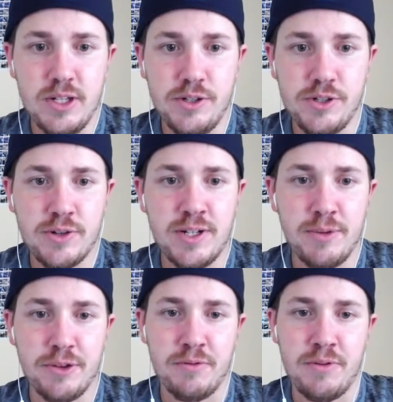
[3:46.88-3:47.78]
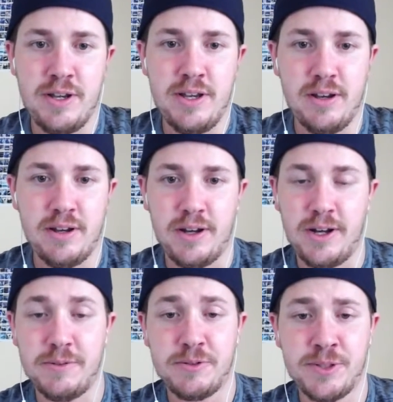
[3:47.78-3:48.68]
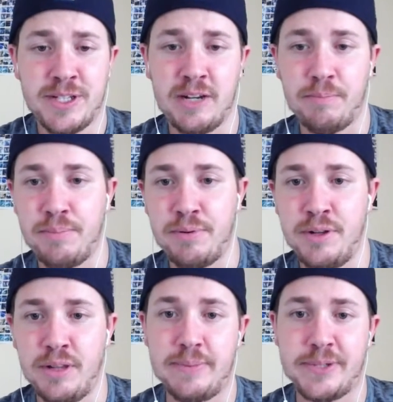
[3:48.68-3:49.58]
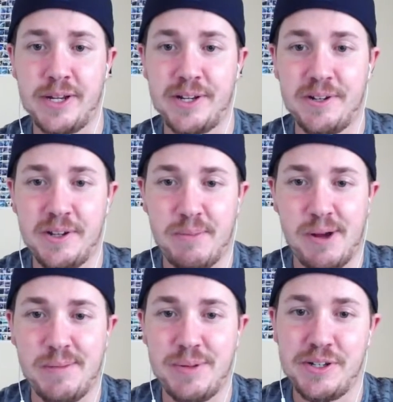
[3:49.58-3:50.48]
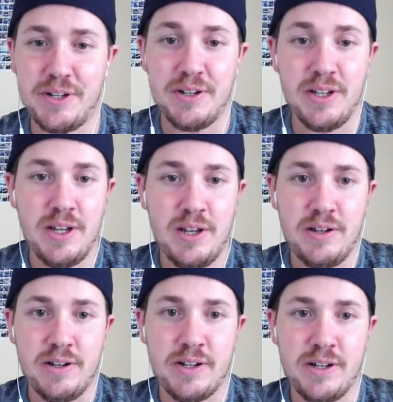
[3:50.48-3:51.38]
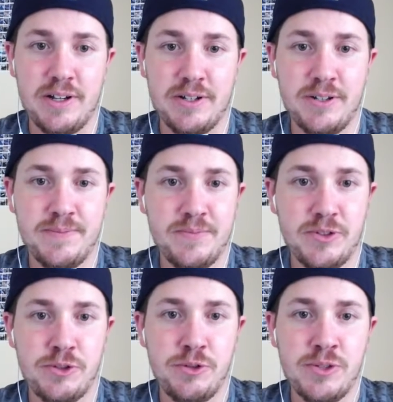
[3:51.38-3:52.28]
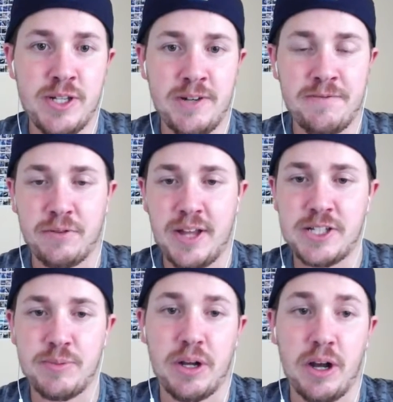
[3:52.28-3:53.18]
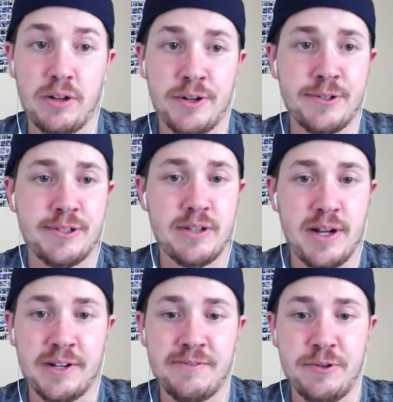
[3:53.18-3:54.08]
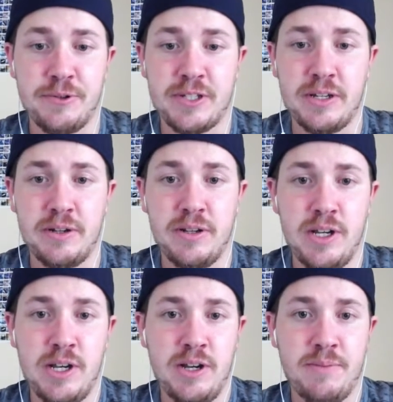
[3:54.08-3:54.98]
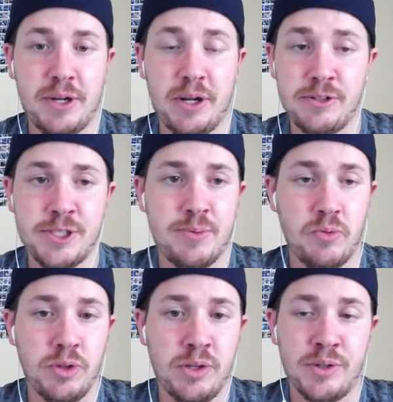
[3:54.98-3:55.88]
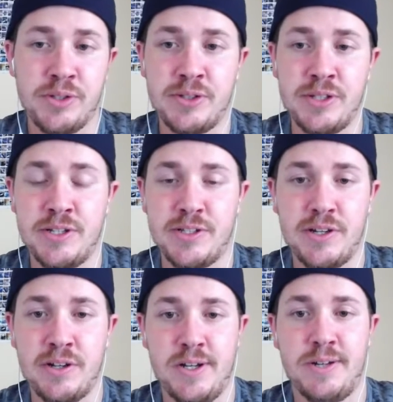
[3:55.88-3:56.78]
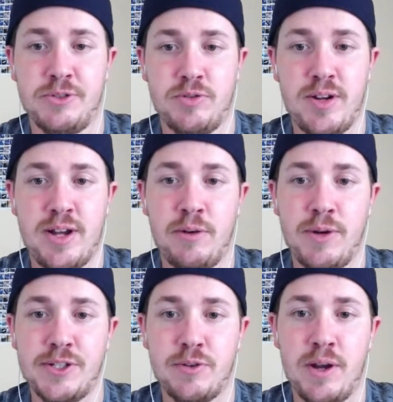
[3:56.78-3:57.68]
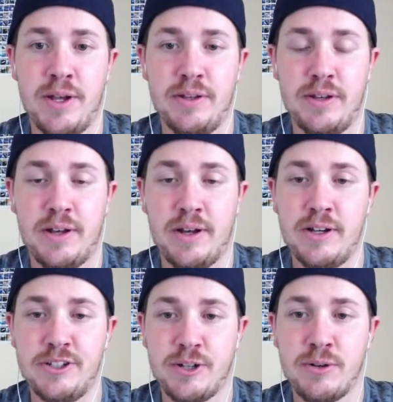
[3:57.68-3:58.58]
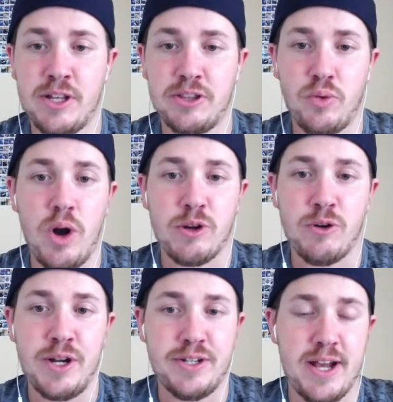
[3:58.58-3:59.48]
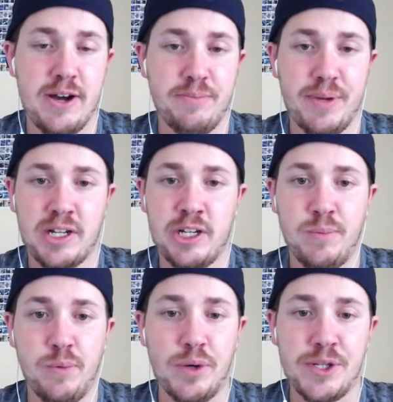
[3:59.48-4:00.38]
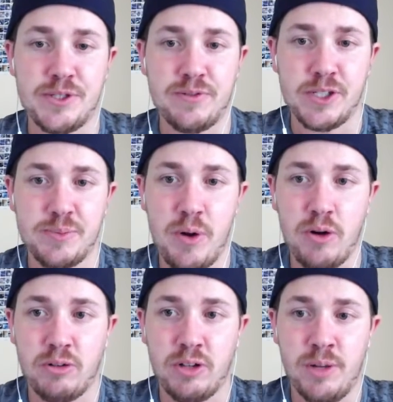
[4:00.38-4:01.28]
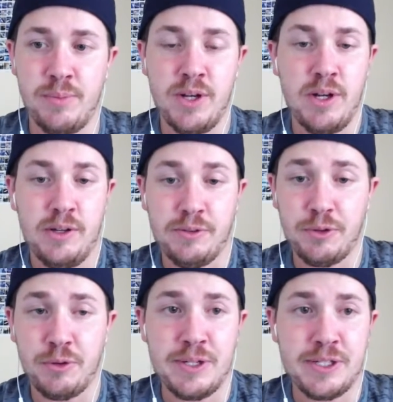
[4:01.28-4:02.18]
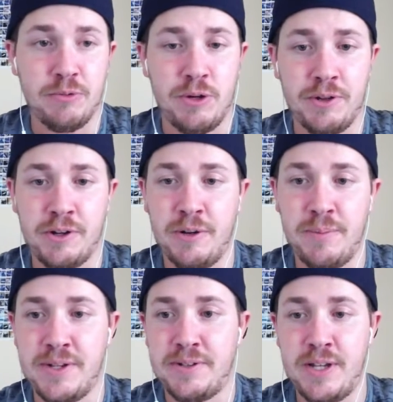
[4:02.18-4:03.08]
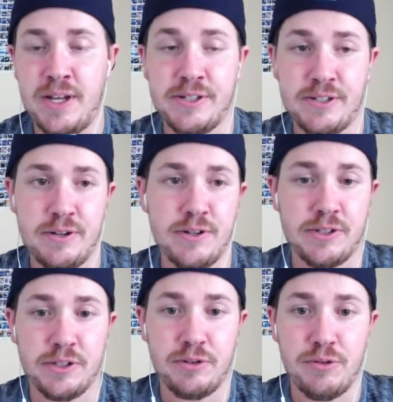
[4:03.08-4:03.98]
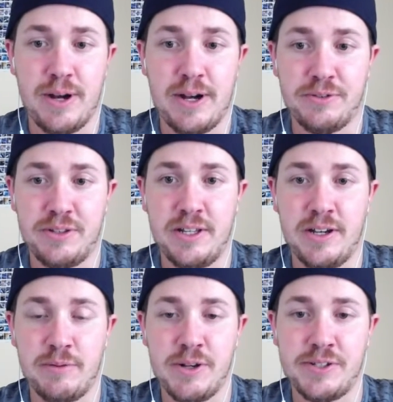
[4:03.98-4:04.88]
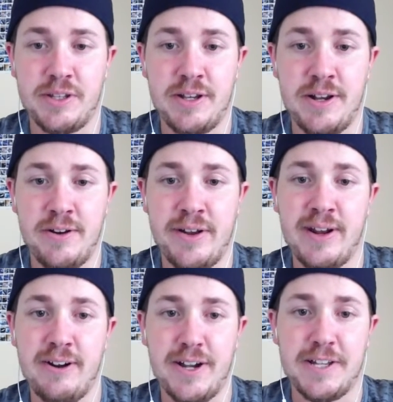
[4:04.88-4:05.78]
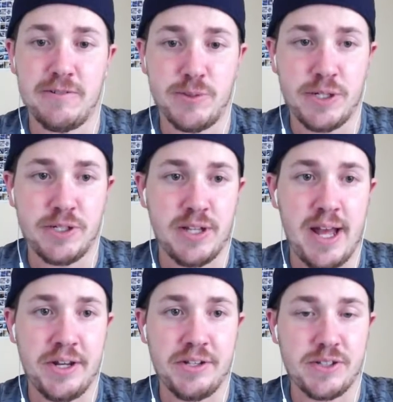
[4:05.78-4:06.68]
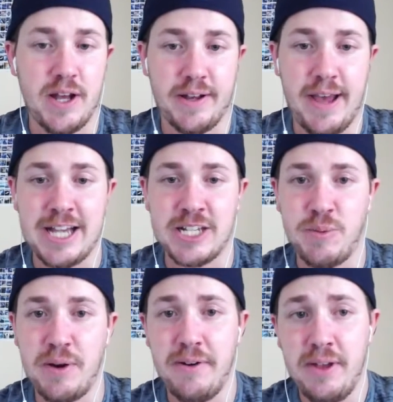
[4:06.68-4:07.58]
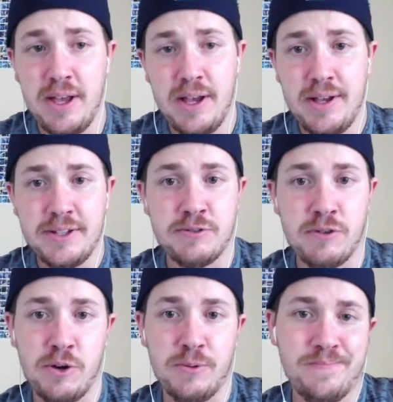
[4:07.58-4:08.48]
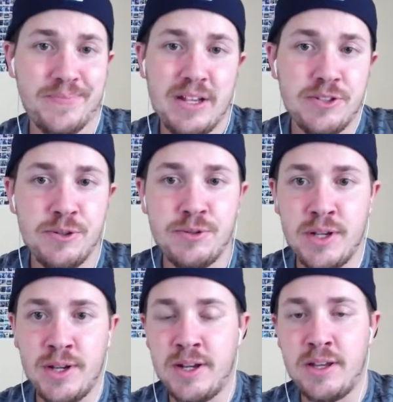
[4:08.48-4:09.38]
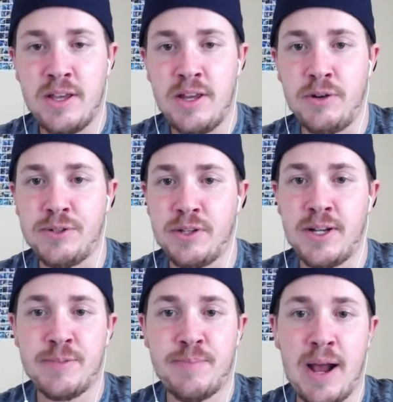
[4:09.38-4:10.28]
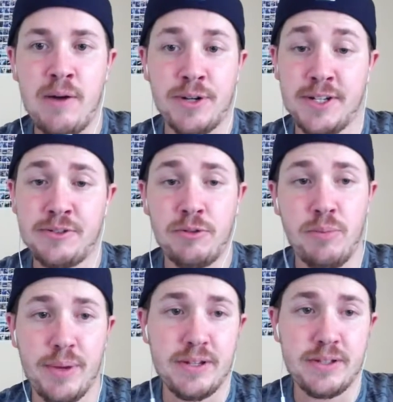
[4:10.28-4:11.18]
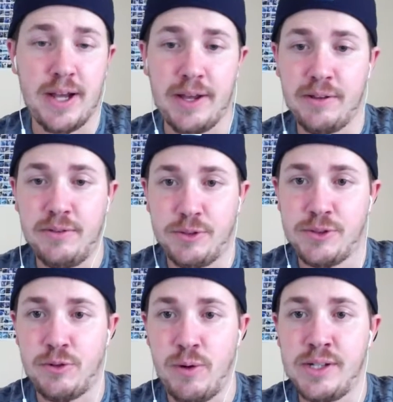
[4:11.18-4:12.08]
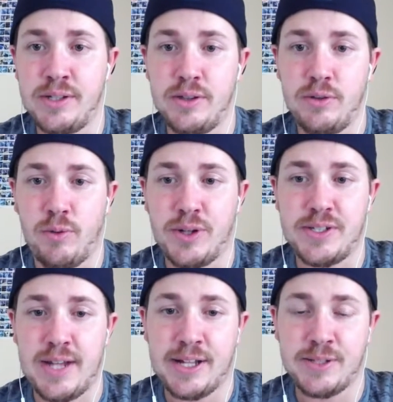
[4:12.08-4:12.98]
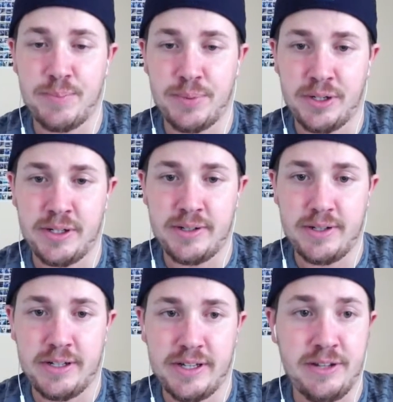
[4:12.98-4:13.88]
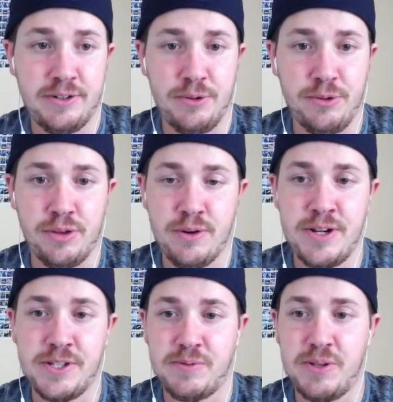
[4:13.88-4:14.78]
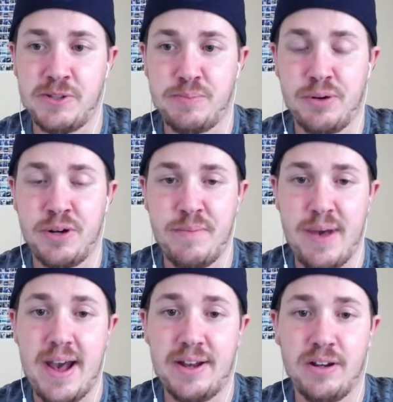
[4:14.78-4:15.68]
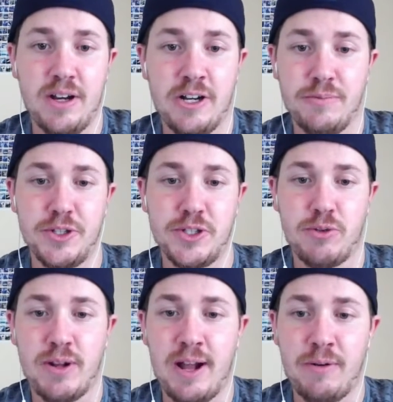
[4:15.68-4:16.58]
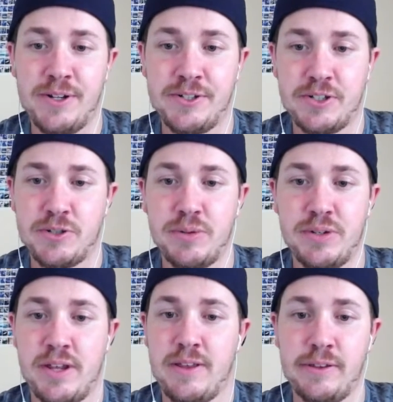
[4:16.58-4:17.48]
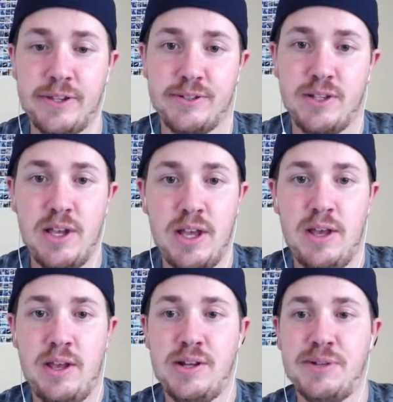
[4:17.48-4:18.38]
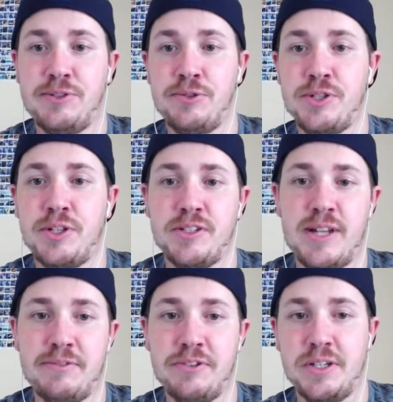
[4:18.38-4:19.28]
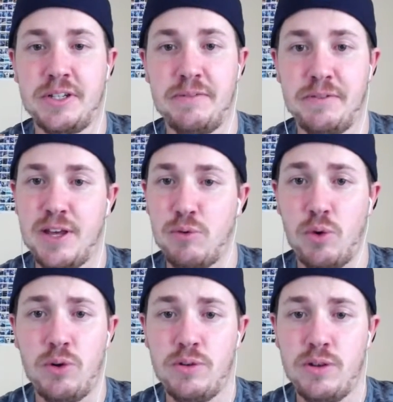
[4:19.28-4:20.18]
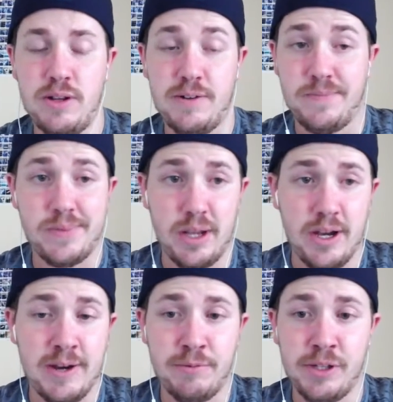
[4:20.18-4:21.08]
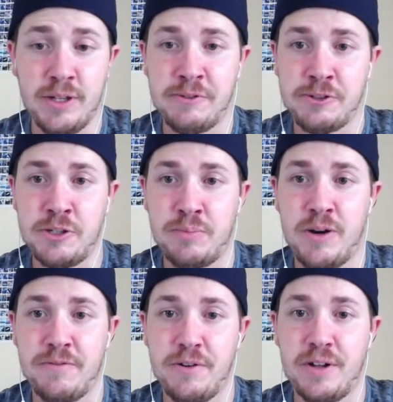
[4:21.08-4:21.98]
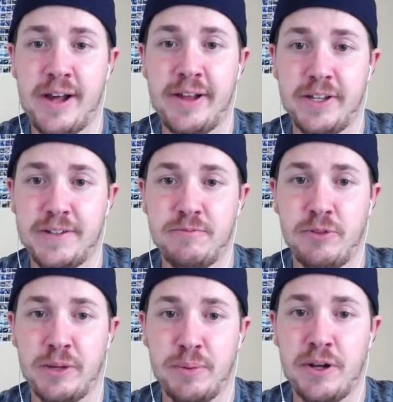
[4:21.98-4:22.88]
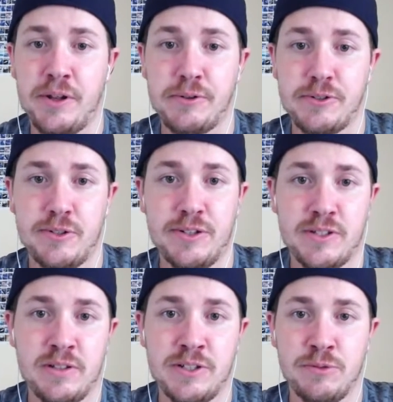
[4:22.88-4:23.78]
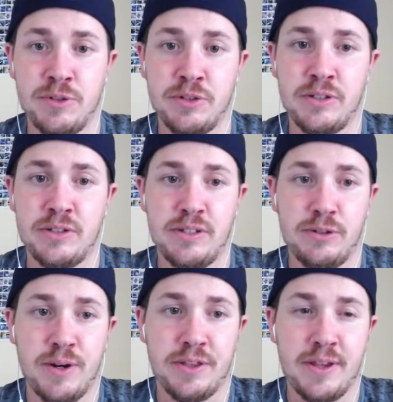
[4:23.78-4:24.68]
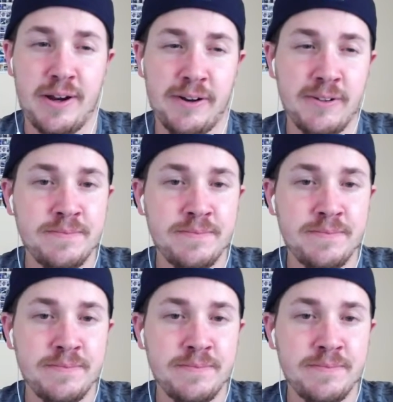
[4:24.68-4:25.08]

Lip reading: Trade number three, this one's kind of pretty lopsided in my opinion. Souza for Lance McCullers out of Houston. McCullers has been really good this season. The strikeout rate's great. Starting to get the walk rate down, picking up wins for ball club. They're the reason why they're going to be taken seriously throughout the rest of the year here, and especially adding Scott Kazmir. So Souza, you know, he's a nice power, nice stolen base guy. Those are great stats, but hitting 230 is pretty bad. The strikeout rate is just ridiculous. And if Souza doesn't have a significant role, I would love to ship him off for a guy like McCullers. So that's a really good deal right there.